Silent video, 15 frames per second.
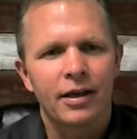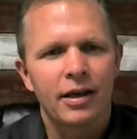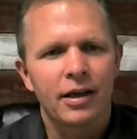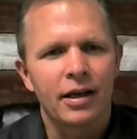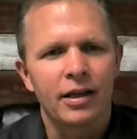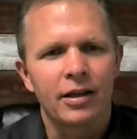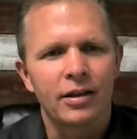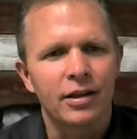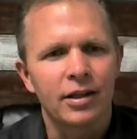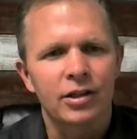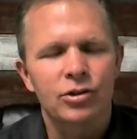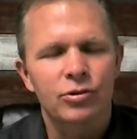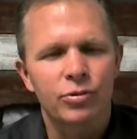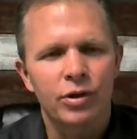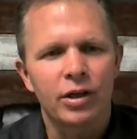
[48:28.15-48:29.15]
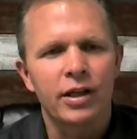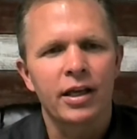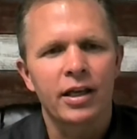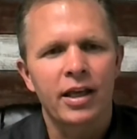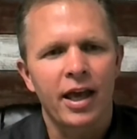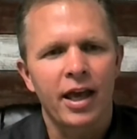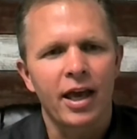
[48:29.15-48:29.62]
And this really
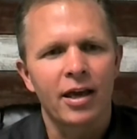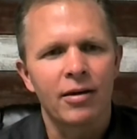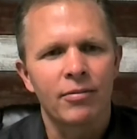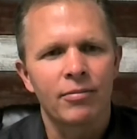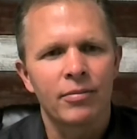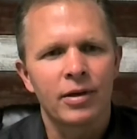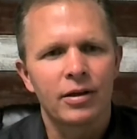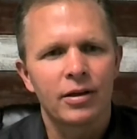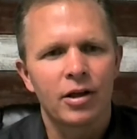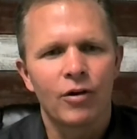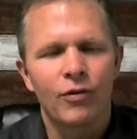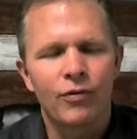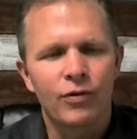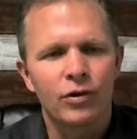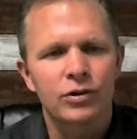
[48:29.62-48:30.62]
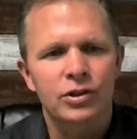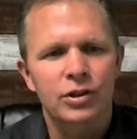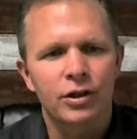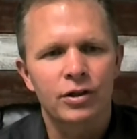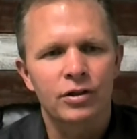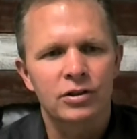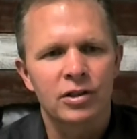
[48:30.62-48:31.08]
came, full
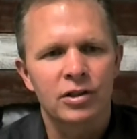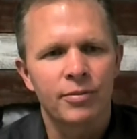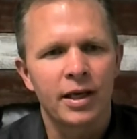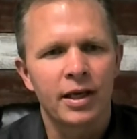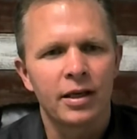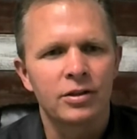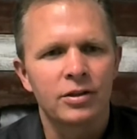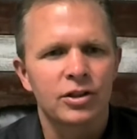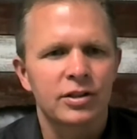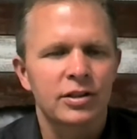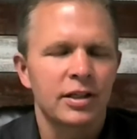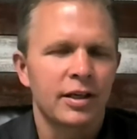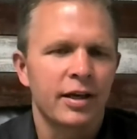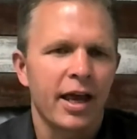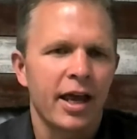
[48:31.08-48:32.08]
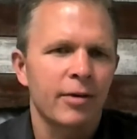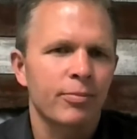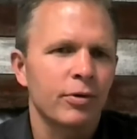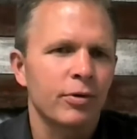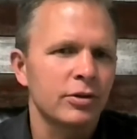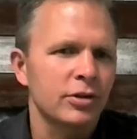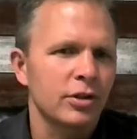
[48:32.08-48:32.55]
circle to me just in
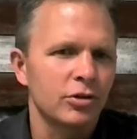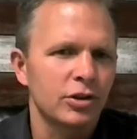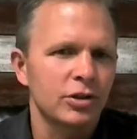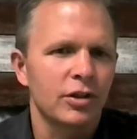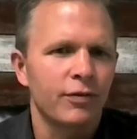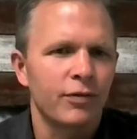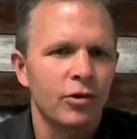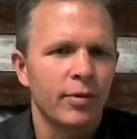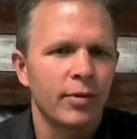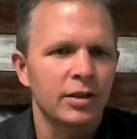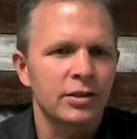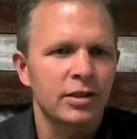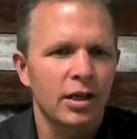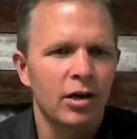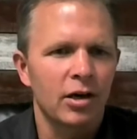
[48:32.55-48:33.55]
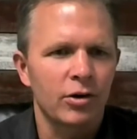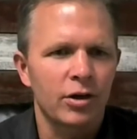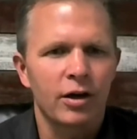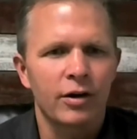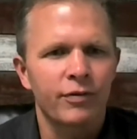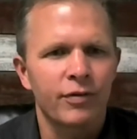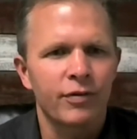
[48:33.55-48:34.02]
April. So just a few months ago,
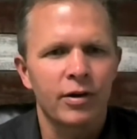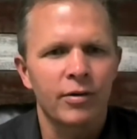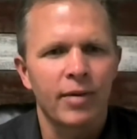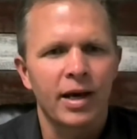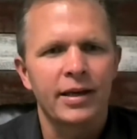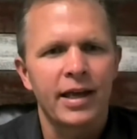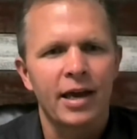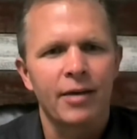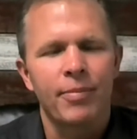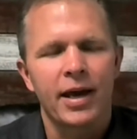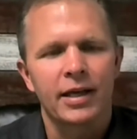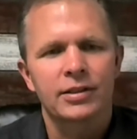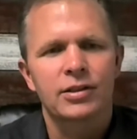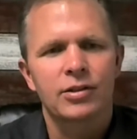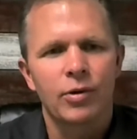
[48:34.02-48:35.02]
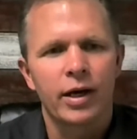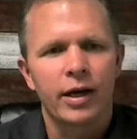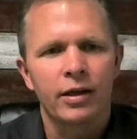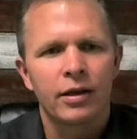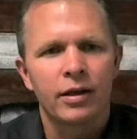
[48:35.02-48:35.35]
Curfy, my dad passed away.